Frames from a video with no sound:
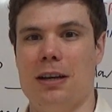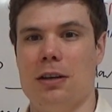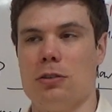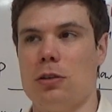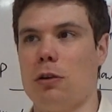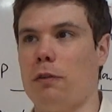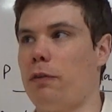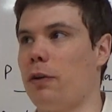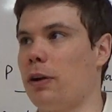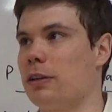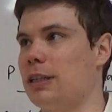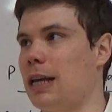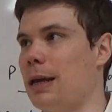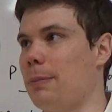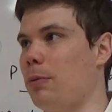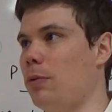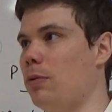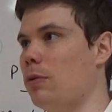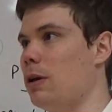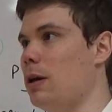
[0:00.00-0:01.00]
So for
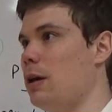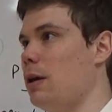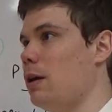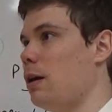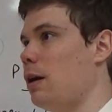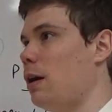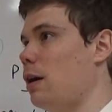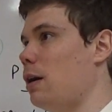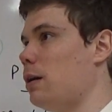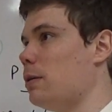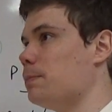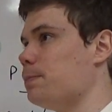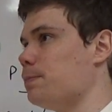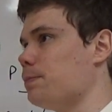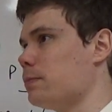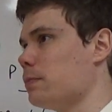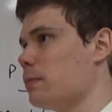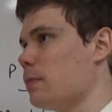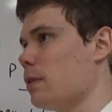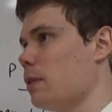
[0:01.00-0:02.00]
example,
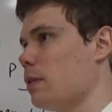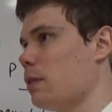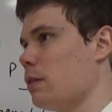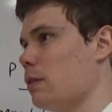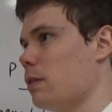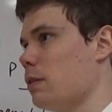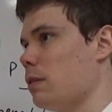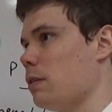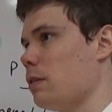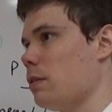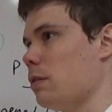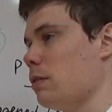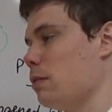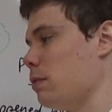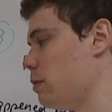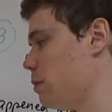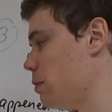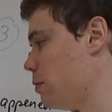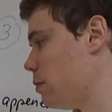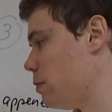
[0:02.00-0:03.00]

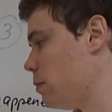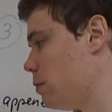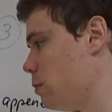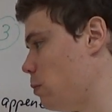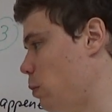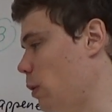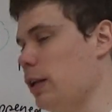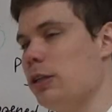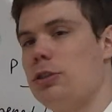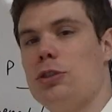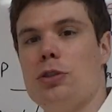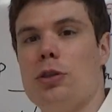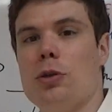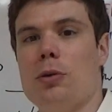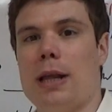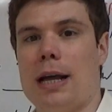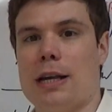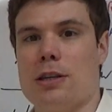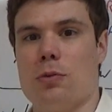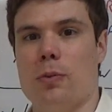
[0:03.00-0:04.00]
what did you do
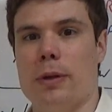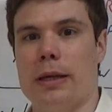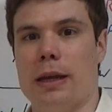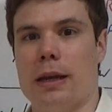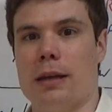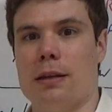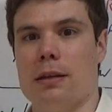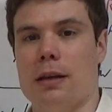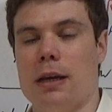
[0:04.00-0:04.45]
last weekend?